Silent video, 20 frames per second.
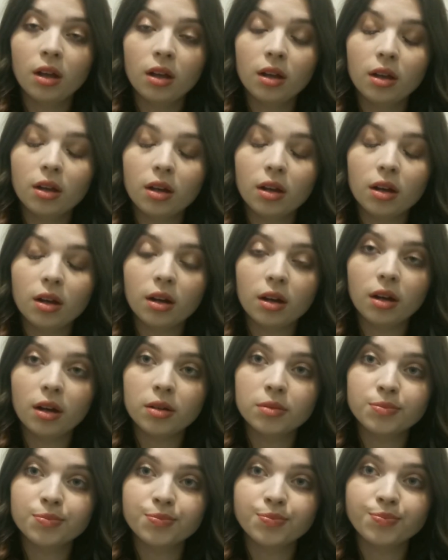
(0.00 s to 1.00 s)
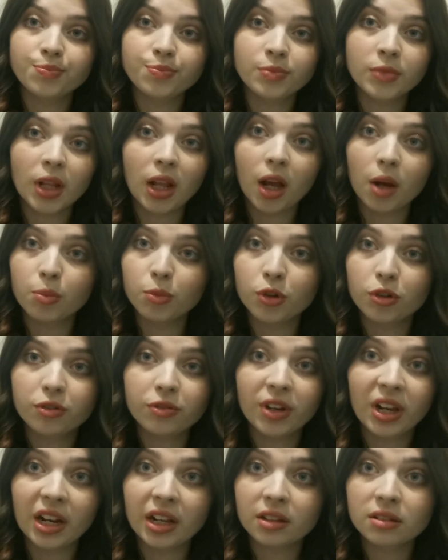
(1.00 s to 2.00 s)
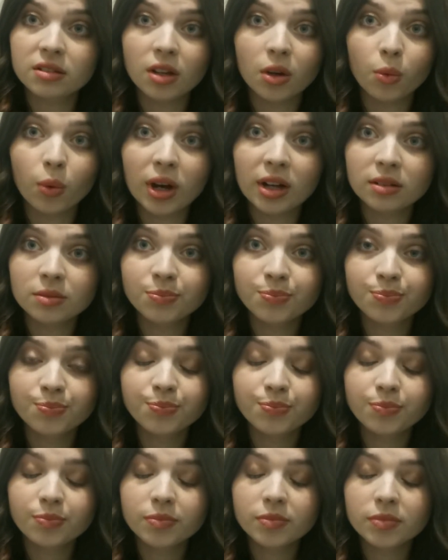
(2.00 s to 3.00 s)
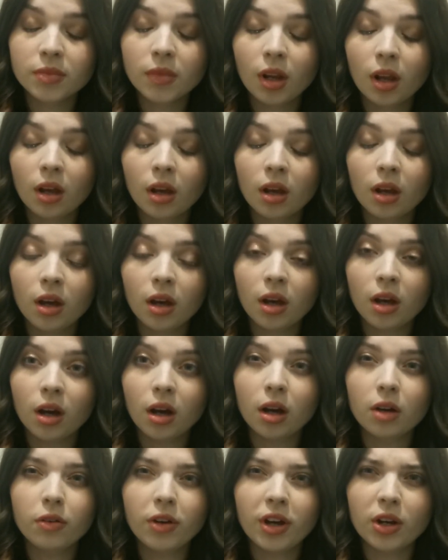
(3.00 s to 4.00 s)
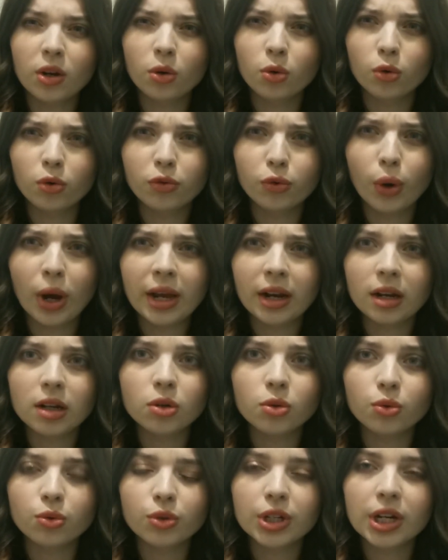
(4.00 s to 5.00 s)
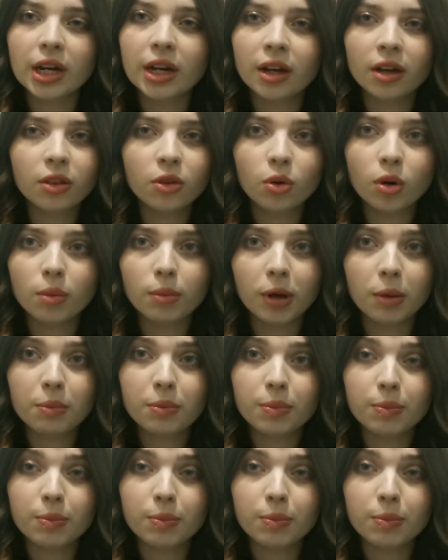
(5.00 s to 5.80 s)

I'm not feeling so well. I've had an awful headache all day. I thought I might